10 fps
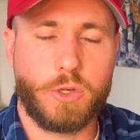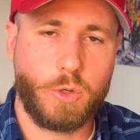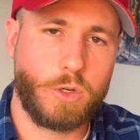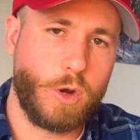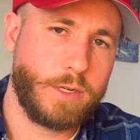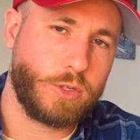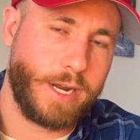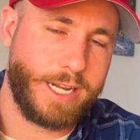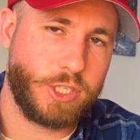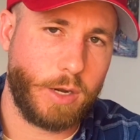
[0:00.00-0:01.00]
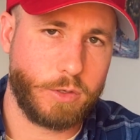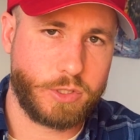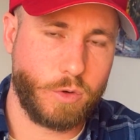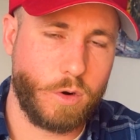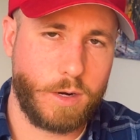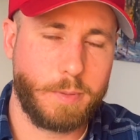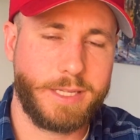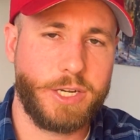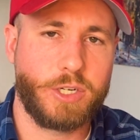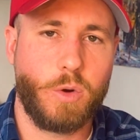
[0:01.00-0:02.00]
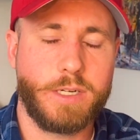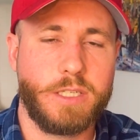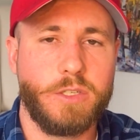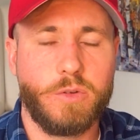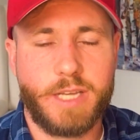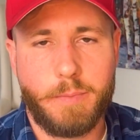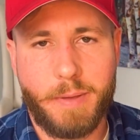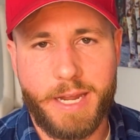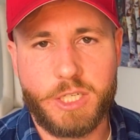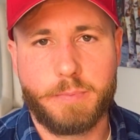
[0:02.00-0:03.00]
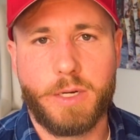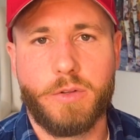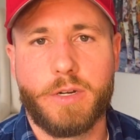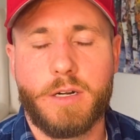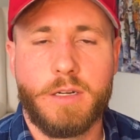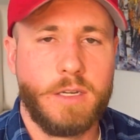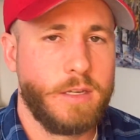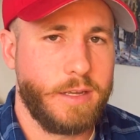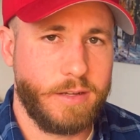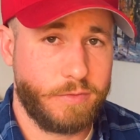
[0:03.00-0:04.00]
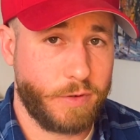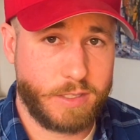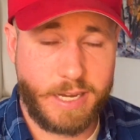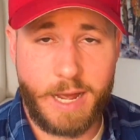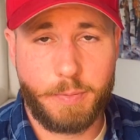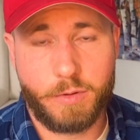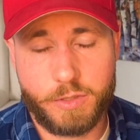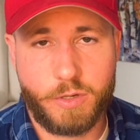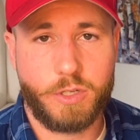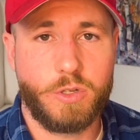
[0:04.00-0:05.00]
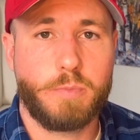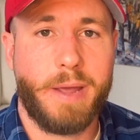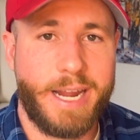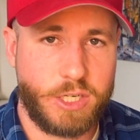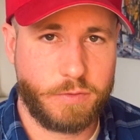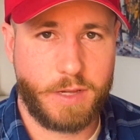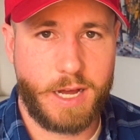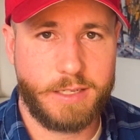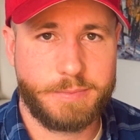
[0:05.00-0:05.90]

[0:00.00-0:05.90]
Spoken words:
you'll go and create a general store, but then you're going to use a page builder. And for example, you can use Pagefly.